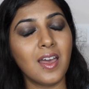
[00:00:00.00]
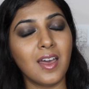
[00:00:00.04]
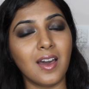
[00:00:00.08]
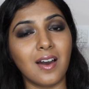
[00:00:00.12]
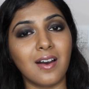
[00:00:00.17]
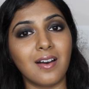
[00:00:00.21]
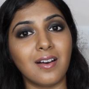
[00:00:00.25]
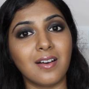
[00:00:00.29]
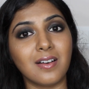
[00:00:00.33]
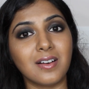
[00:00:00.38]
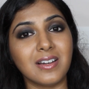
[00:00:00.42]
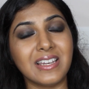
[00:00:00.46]

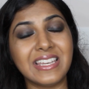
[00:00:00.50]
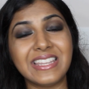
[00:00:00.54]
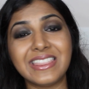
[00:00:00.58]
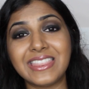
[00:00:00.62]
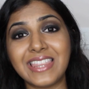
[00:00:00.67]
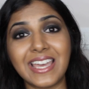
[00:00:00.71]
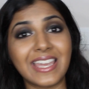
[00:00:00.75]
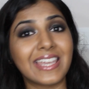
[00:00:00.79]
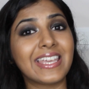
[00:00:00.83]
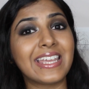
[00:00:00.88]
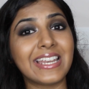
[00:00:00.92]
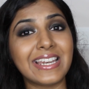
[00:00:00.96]

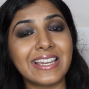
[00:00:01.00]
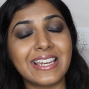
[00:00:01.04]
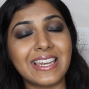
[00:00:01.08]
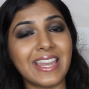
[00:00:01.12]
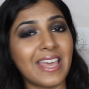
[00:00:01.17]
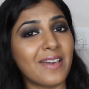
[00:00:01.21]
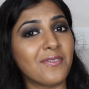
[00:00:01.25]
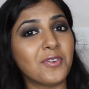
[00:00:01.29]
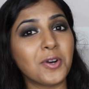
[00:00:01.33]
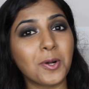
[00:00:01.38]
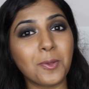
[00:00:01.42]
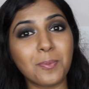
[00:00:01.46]
there can
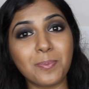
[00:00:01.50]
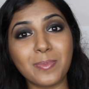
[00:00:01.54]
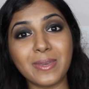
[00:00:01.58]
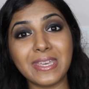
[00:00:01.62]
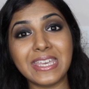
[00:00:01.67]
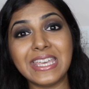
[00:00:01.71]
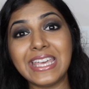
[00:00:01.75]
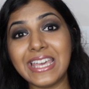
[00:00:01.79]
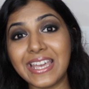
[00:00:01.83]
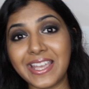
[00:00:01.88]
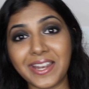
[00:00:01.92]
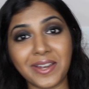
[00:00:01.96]
never
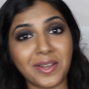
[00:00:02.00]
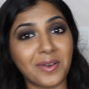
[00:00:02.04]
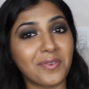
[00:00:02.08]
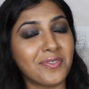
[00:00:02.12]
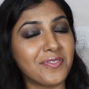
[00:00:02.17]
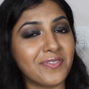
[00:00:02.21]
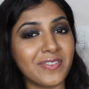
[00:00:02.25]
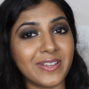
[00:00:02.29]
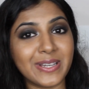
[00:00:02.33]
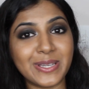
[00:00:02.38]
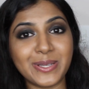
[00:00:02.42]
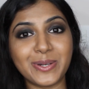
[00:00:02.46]
be enough
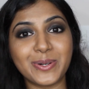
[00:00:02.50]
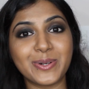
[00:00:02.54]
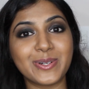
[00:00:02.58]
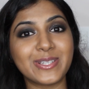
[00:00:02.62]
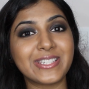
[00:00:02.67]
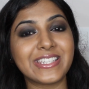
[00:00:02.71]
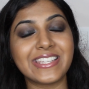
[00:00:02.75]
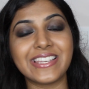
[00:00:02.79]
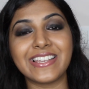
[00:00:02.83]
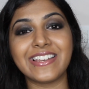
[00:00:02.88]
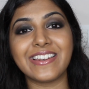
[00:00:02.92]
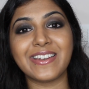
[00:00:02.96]

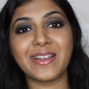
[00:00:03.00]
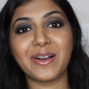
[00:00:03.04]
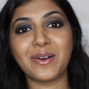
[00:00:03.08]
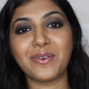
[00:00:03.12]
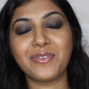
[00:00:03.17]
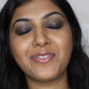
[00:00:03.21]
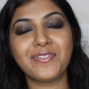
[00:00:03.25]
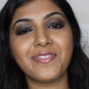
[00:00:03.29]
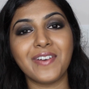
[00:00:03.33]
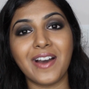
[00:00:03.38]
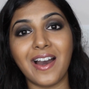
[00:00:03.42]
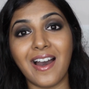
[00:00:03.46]
videos,
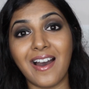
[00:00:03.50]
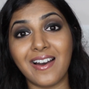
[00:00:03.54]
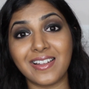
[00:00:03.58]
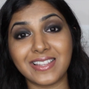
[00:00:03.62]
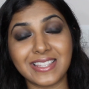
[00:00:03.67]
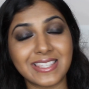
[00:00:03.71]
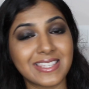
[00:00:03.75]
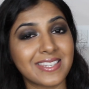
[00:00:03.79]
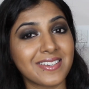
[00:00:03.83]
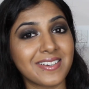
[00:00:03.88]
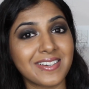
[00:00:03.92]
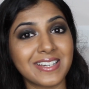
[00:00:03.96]
enough
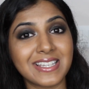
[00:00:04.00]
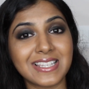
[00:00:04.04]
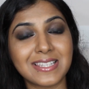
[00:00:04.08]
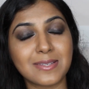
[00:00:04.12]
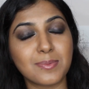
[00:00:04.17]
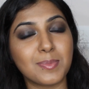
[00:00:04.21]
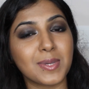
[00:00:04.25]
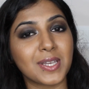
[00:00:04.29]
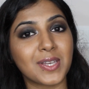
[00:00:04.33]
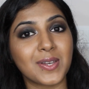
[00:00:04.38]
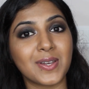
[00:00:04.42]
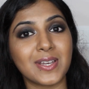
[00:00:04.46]
answers,
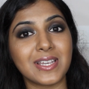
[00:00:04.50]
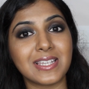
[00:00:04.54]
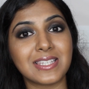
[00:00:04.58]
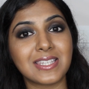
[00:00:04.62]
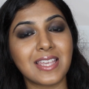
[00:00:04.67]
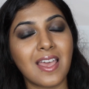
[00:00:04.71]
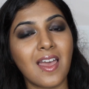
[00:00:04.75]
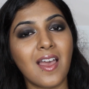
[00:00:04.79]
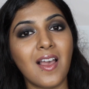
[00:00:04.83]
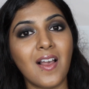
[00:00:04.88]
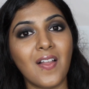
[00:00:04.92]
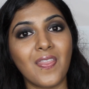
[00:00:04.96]
because
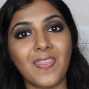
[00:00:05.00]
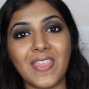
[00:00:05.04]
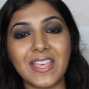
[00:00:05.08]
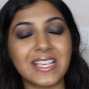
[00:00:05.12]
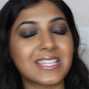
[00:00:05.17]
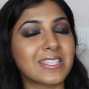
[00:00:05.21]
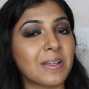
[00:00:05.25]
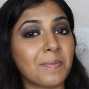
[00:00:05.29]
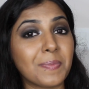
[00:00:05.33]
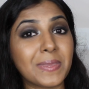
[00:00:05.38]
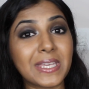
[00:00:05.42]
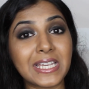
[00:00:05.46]

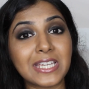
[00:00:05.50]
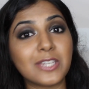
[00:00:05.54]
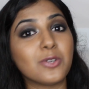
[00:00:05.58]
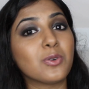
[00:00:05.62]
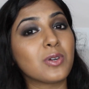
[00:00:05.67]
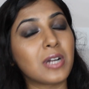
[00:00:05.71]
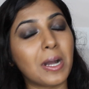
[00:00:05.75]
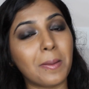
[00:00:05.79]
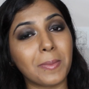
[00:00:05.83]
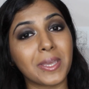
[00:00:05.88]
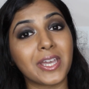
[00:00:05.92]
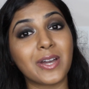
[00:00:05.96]
there's something new
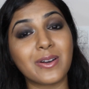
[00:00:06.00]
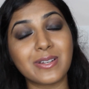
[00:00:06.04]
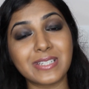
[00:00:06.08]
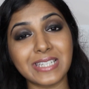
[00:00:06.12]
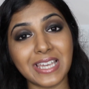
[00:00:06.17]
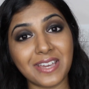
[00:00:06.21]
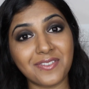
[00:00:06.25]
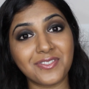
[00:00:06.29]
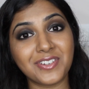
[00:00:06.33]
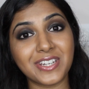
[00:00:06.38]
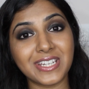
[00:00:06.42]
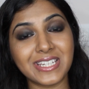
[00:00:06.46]
coming out
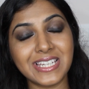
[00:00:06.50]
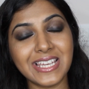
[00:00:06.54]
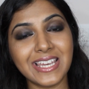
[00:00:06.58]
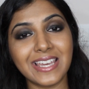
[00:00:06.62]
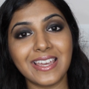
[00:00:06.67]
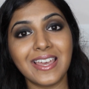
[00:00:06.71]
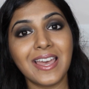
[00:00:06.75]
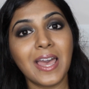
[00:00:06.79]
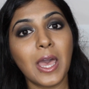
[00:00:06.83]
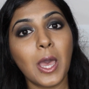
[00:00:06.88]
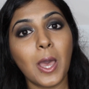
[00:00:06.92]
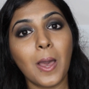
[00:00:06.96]
every
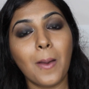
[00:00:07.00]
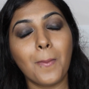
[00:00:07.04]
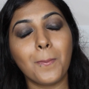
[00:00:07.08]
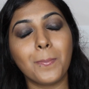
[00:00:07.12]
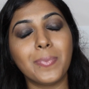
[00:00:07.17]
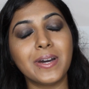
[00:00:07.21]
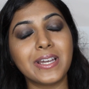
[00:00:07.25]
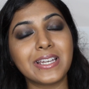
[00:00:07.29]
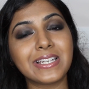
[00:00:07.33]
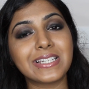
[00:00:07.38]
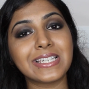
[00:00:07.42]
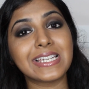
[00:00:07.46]
day.
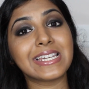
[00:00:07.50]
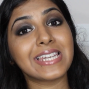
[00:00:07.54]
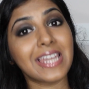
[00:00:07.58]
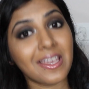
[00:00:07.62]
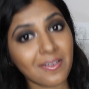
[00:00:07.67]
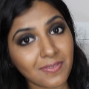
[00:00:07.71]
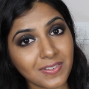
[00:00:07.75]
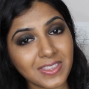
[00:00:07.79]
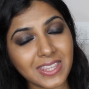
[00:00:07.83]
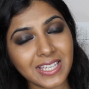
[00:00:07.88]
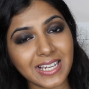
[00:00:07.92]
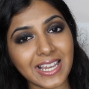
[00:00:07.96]
But
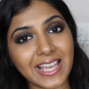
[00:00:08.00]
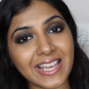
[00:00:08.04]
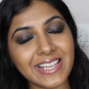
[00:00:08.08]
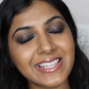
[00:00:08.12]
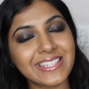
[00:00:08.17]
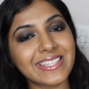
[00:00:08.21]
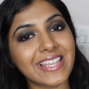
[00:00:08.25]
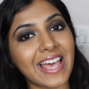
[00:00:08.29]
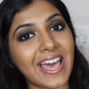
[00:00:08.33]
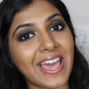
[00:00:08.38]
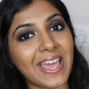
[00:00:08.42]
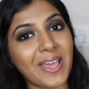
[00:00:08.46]

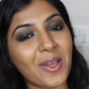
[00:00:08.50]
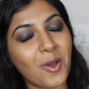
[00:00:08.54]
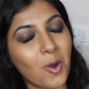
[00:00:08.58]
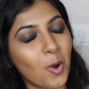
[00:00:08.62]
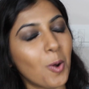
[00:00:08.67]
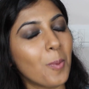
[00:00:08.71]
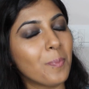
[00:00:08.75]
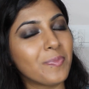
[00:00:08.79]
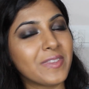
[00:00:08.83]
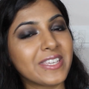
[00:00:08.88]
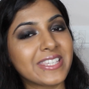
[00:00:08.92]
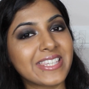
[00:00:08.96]
nevertheless, I
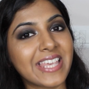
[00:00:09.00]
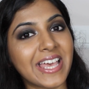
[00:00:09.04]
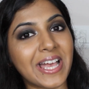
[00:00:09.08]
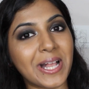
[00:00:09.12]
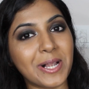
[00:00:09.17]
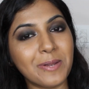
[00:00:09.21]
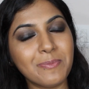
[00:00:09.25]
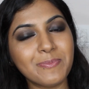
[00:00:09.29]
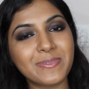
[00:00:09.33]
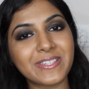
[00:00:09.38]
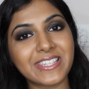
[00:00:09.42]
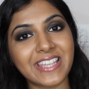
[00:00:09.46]
hope this
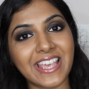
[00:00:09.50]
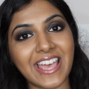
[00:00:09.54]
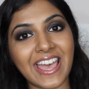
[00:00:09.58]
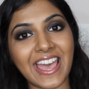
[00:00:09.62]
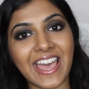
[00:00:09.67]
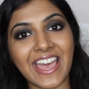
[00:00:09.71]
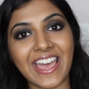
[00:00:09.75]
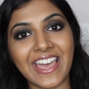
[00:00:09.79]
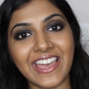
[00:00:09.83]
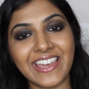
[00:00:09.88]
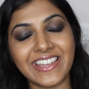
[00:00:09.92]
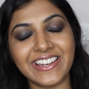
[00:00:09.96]
helps,
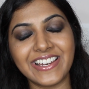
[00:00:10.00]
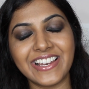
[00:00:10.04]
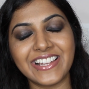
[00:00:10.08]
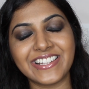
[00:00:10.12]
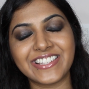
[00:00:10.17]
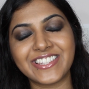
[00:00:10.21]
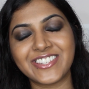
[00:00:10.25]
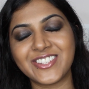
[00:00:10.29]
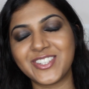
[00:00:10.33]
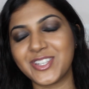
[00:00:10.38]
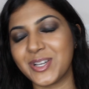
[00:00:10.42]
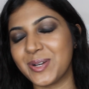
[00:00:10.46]
and
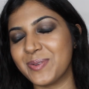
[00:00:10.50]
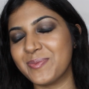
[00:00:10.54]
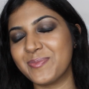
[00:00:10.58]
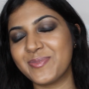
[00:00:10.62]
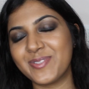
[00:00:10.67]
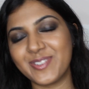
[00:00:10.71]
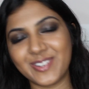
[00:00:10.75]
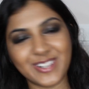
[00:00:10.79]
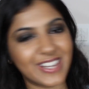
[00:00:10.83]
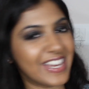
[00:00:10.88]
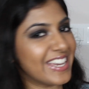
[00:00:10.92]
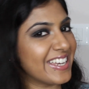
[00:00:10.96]
let's
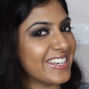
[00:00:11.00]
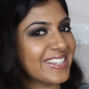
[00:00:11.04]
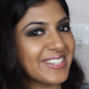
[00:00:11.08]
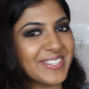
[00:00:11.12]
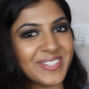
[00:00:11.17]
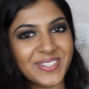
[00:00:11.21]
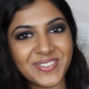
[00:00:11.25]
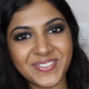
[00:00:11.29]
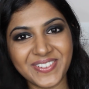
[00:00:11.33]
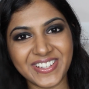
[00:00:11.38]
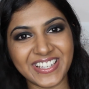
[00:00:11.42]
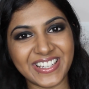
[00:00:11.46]
jump right into
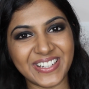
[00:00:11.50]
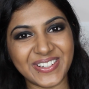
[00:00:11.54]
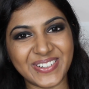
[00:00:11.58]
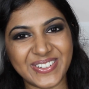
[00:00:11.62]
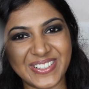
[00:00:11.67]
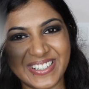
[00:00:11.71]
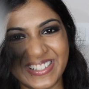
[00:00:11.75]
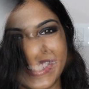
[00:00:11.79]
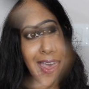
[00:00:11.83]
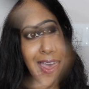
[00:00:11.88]
the video.